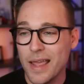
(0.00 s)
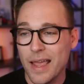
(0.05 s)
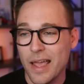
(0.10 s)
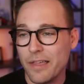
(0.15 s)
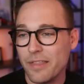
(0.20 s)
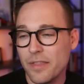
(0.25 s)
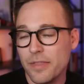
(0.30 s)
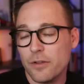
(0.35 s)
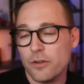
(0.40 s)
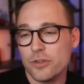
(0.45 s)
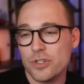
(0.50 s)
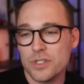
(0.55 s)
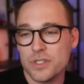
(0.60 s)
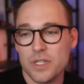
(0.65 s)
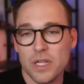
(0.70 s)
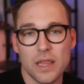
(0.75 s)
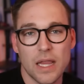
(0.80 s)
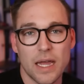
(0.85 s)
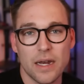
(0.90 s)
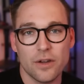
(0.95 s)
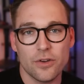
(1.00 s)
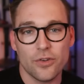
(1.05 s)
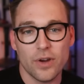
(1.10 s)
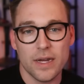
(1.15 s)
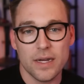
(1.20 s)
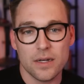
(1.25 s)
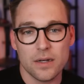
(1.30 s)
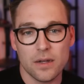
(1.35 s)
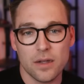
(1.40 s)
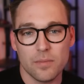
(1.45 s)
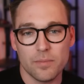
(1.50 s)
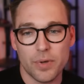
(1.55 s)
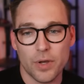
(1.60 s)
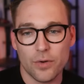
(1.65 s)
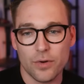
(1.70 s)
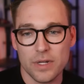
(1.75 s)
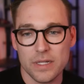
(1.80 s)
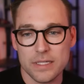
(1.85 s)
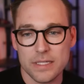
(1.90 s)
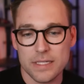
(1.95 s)
And then there are just a lot of great
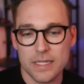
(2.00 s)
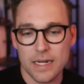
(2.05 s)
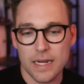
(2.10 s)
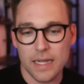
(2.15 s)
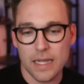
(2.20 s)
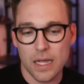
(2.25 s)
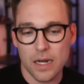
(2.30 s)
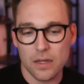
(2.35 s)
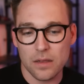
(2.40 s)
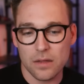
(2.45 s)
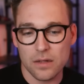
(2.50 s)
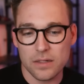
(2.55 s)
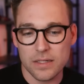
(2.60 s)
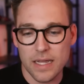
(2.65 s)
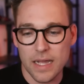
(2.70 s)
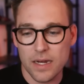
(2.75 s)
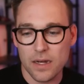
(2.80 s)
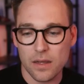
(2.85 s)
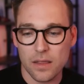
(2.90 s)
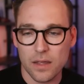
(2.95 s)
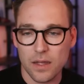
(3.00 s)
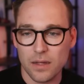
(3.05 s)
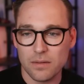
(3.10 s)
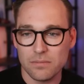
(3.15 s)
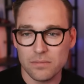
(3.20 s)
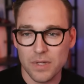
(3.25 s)
components that I kind of looked at and thought,